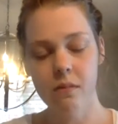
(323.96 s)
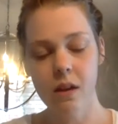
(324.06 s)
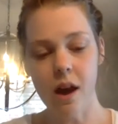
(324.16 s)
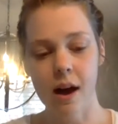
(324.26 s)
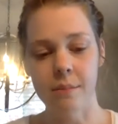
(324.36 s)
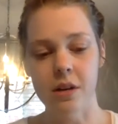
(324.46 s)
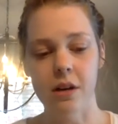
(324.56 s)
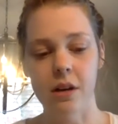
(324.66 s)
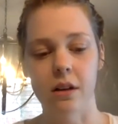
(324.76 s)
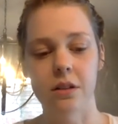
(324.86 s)
You
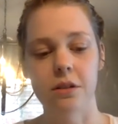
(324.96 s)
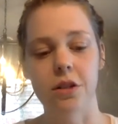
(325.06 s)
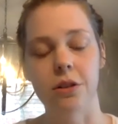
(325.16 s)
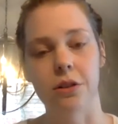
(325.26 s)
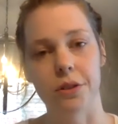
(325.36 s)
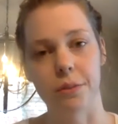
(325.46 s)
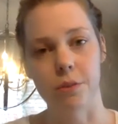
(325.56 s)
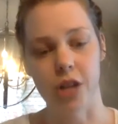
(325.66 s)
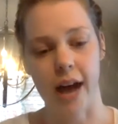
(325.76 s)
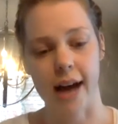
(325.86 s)
can also do group
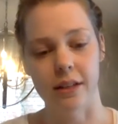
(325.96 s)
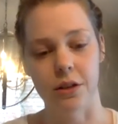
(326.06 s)
chats.